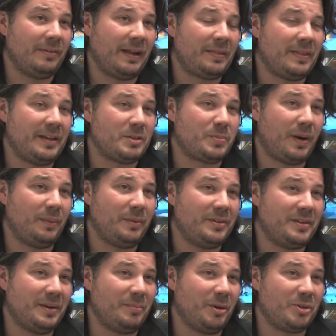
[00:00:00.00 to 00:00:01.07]
That thing's probably
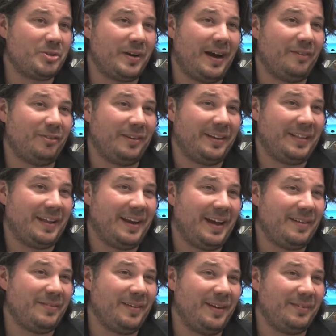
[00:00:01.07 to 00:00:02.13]
done more traveling than
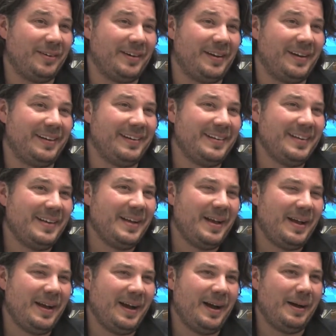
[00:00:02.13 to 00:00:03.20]
I've ever done.
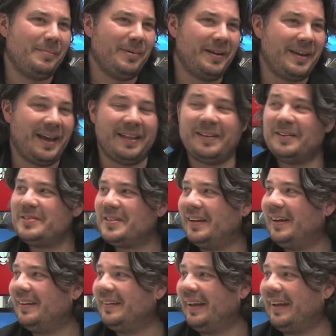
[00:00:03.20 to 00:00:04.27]
But yeah, there's
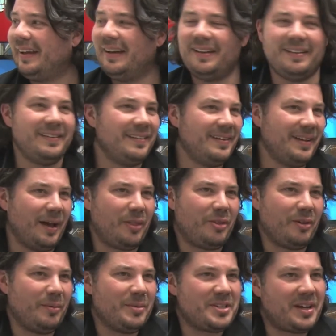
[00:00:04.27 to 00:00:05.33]
a
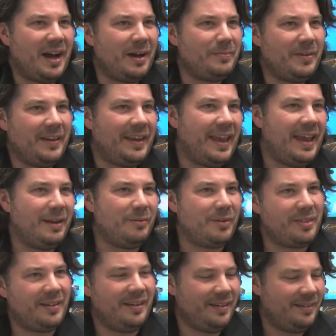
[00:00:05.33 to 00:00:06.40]
thermos coffee can
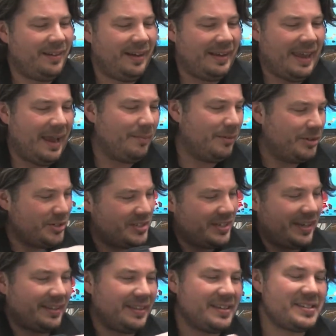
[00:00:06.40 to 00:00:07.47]
with a camera just
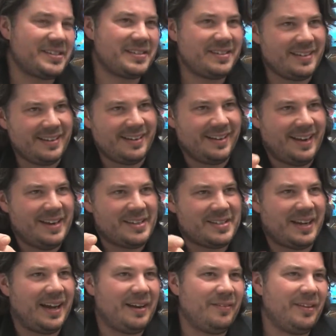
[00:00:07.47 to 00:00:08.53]
like this
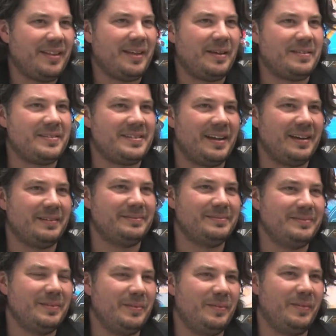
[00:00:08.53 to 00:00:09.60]
inside of it that
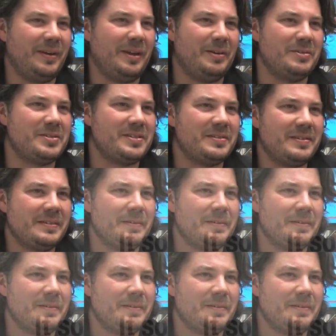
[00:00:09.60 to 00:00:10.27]
we use.